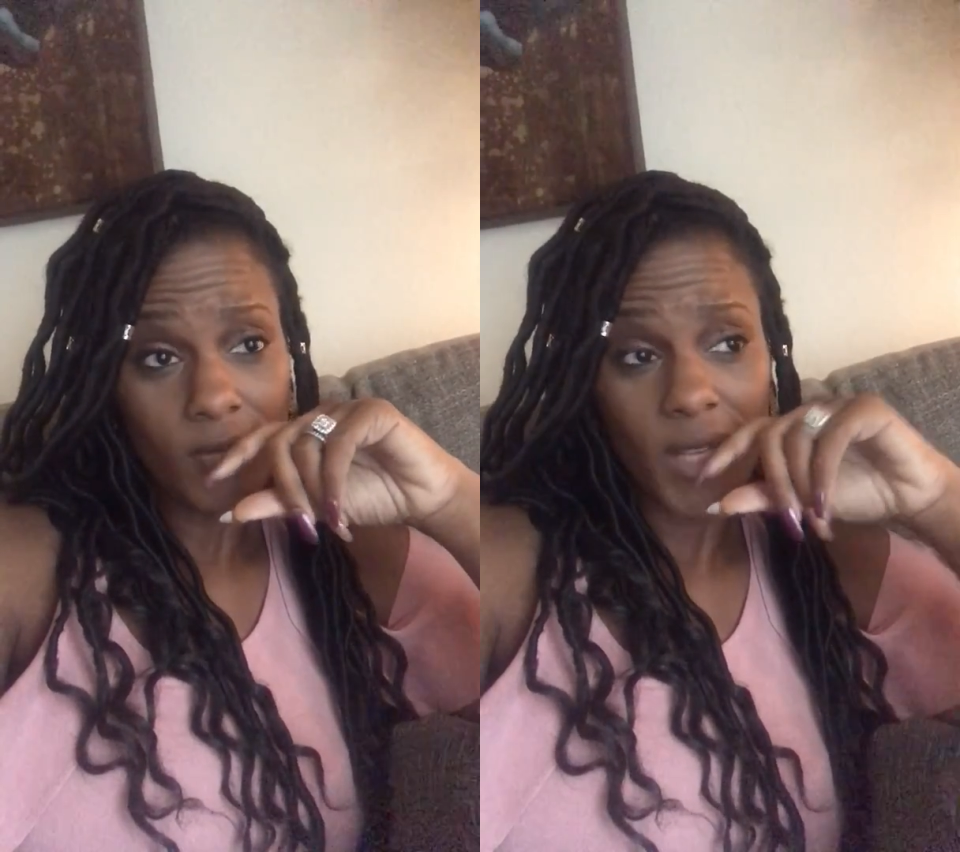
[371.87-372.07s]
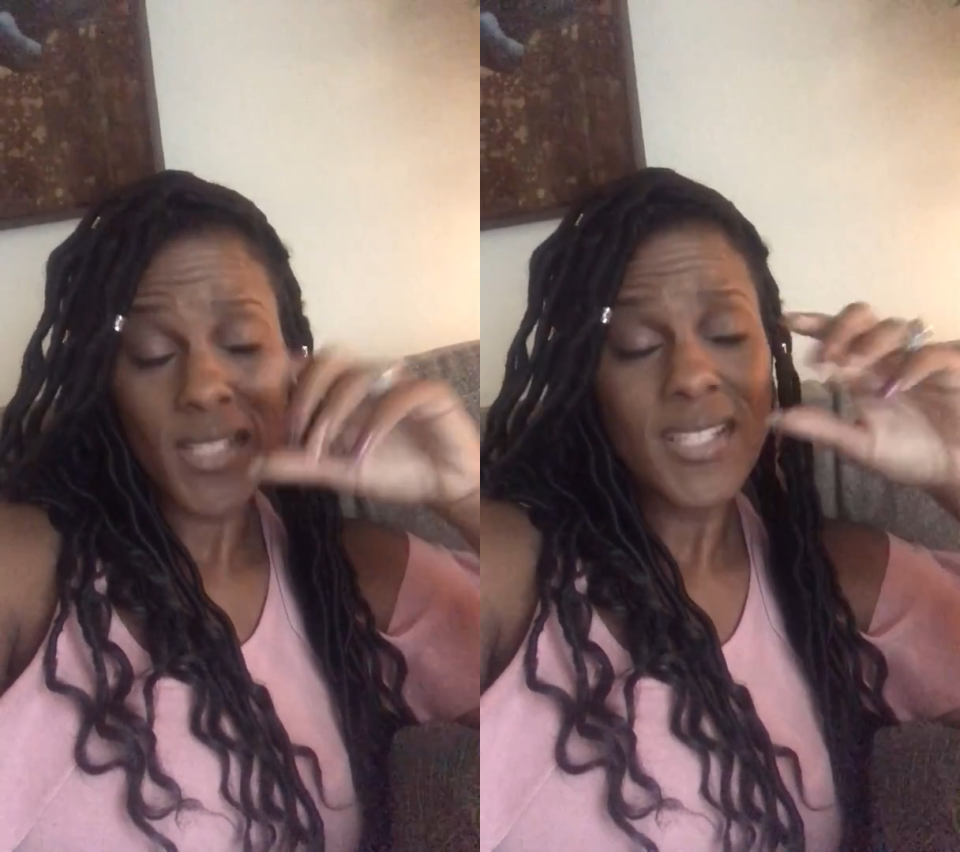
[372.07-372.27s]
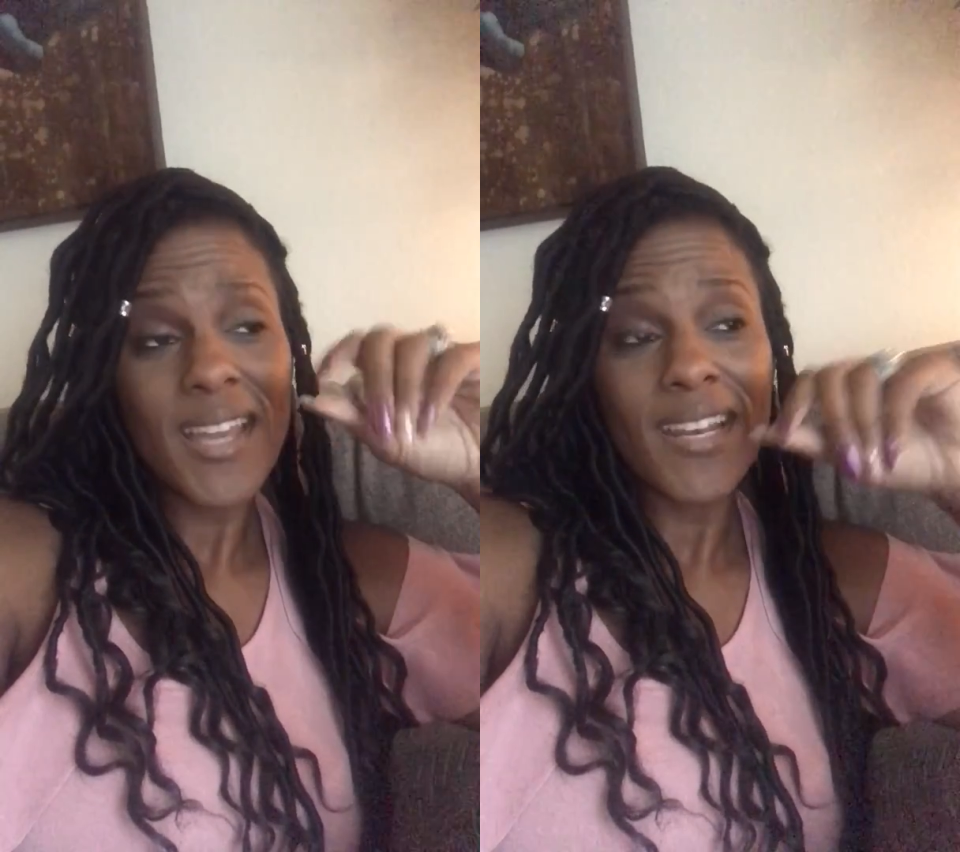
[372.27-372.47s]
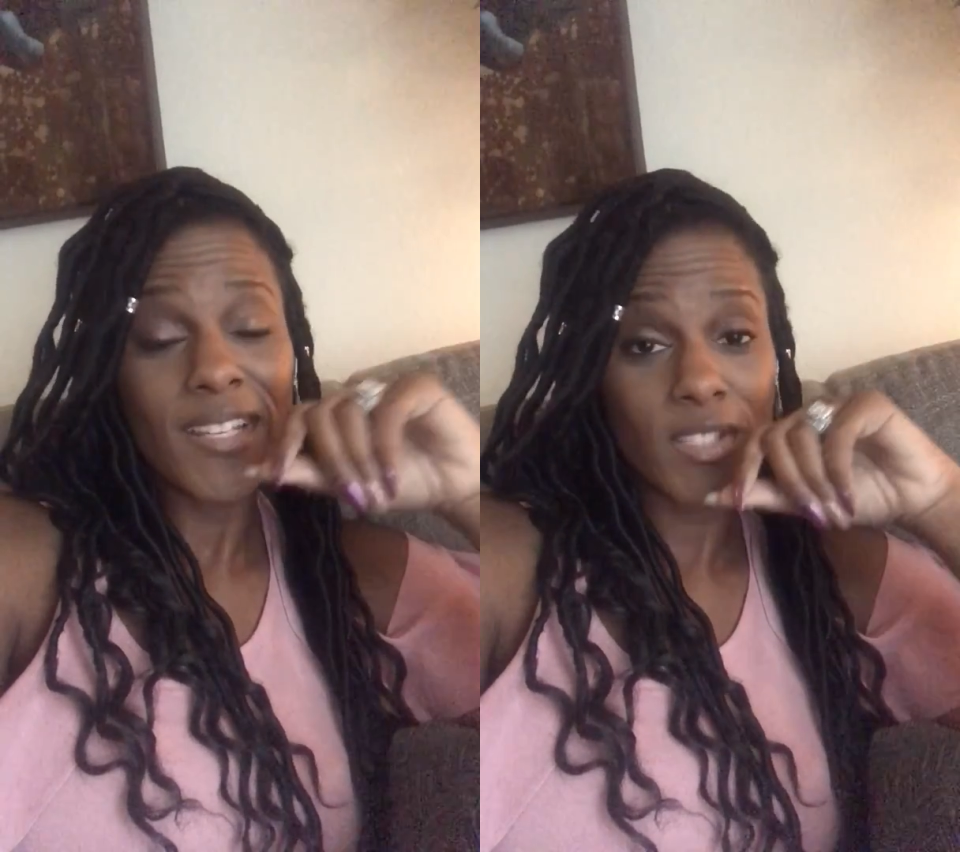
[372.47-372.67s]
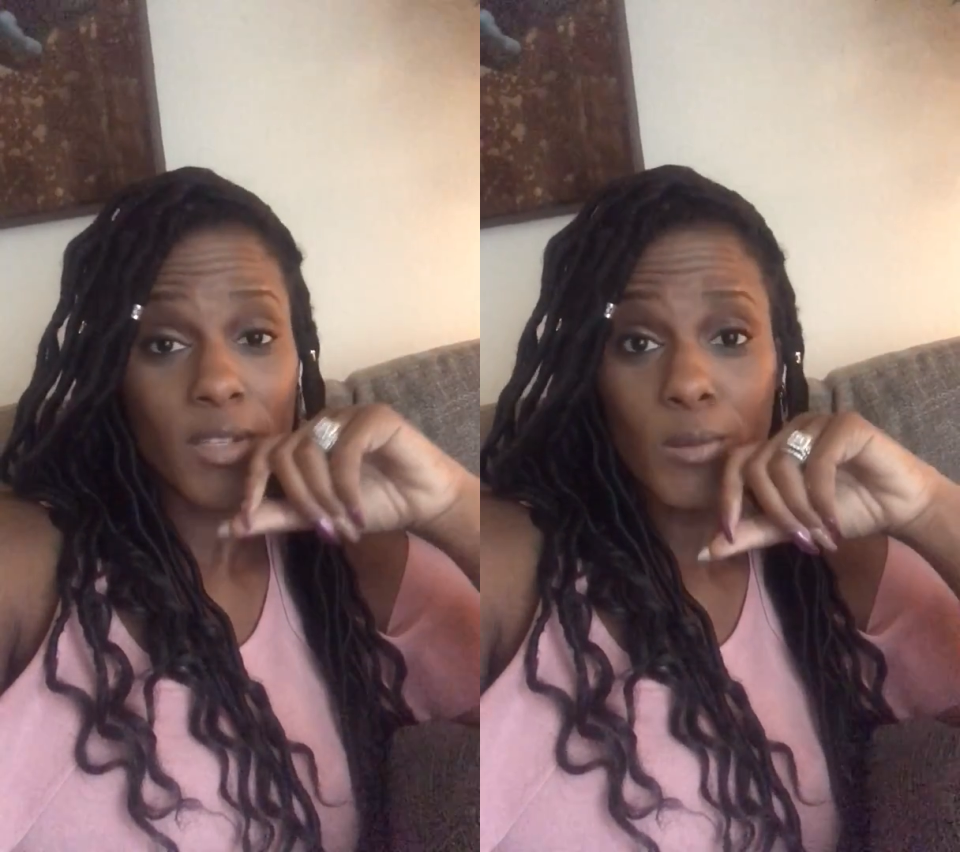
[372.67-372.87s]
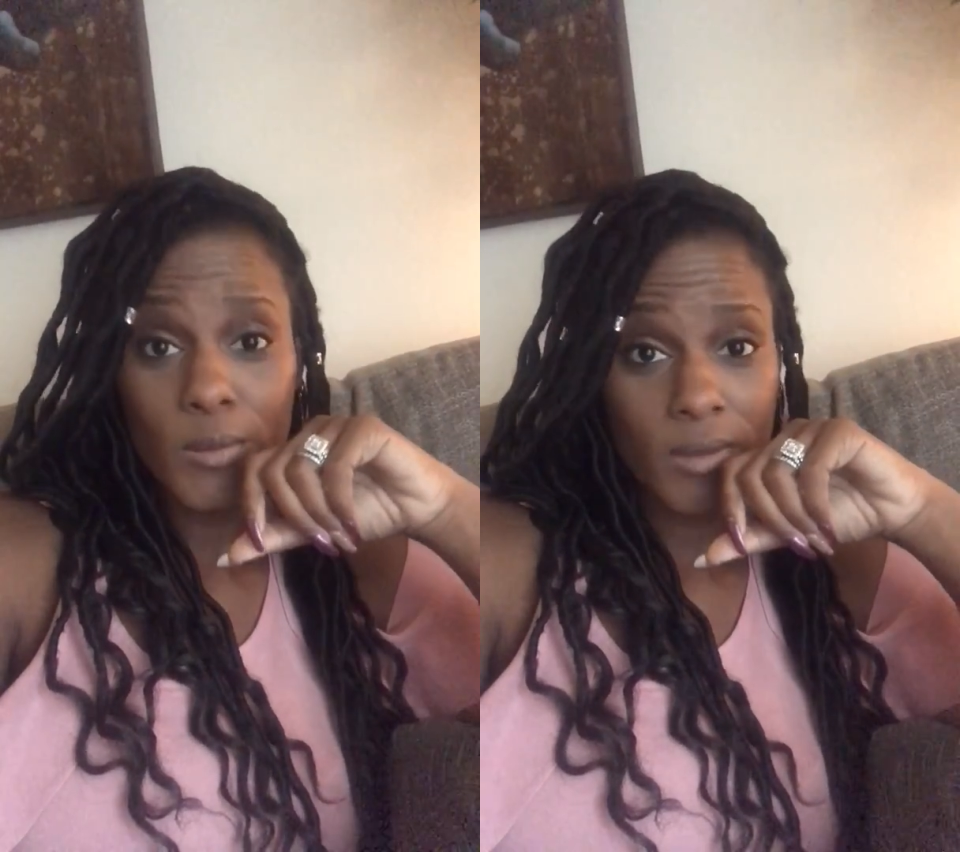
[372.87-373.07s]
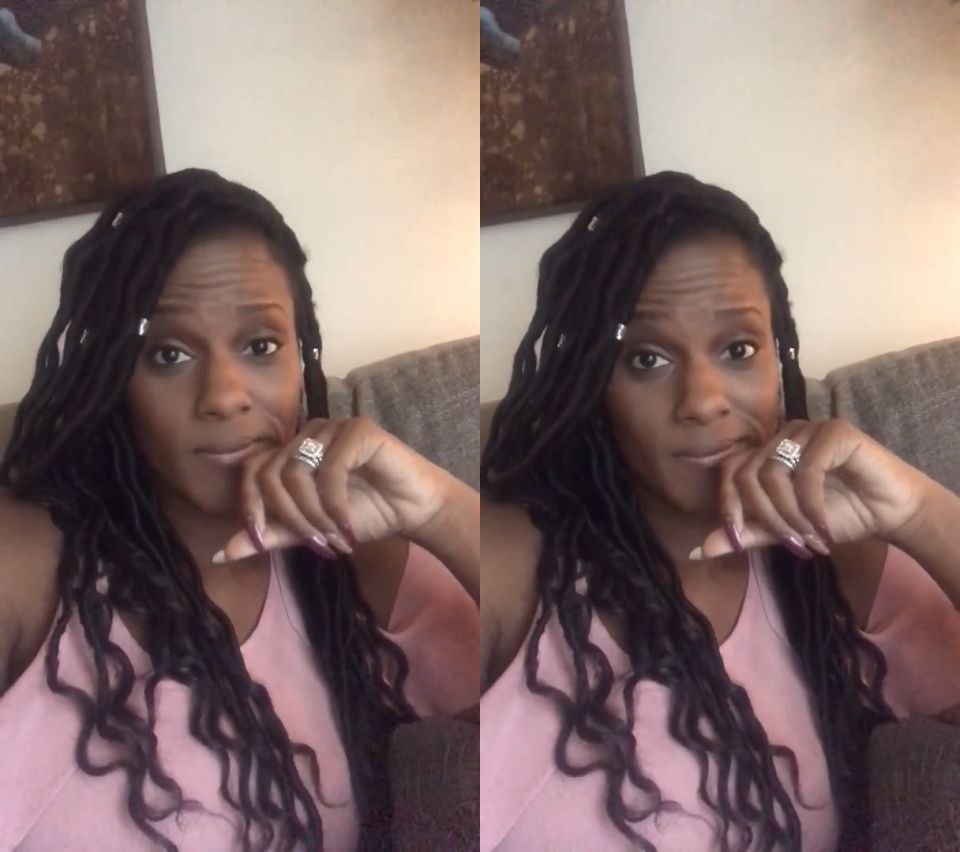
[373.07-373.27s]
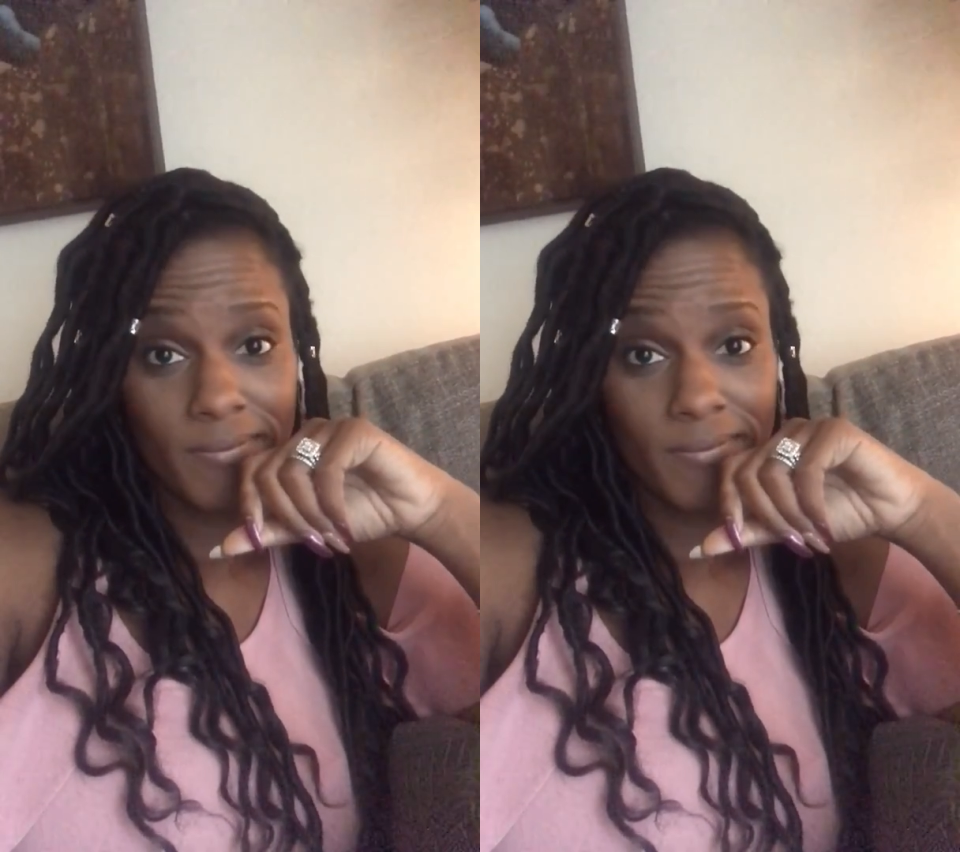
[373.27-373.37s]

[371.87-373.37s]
That's not an excuse.